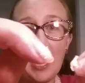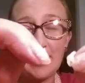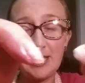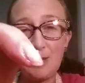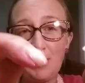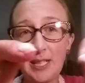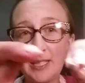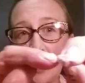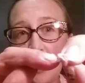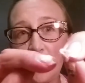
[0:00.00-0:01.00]
it has
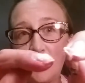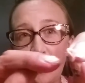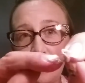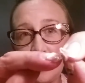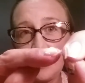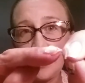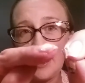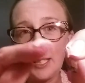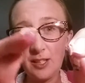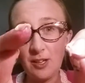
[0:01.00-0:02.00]
split. So this
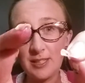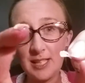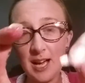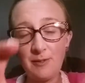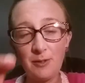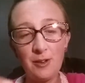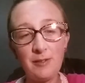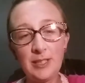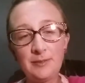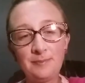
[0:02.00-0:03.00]
is the gloss cover
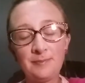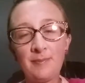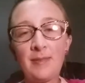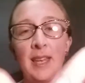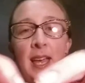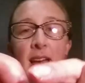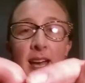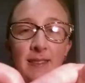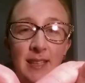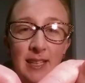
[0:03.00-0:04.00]
of it
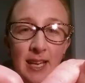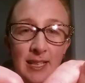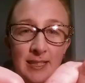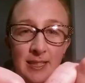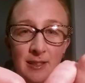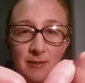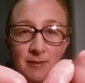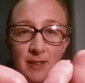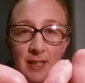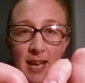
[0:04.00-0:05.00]
and the
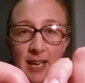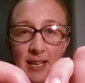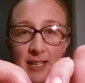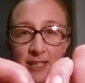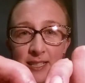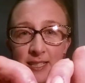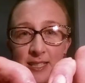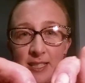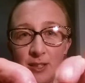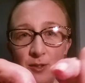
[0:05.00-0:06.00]
adhesive layer is
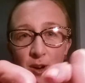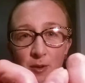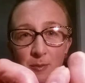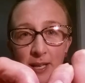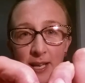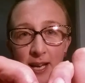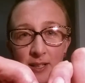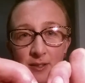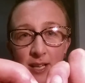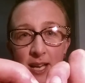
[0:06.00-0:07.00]
still on my
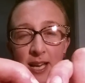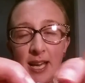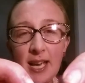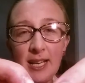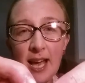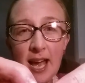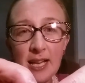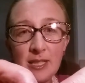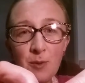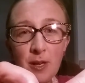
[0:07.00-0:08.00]
nail. It
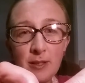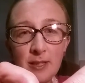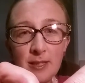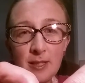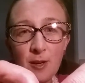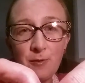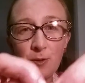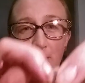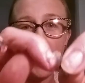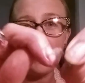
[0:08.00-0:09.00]
has worked itself
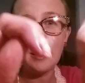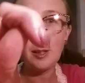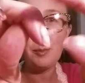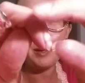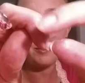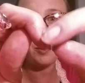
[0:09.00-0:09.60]
around a little bit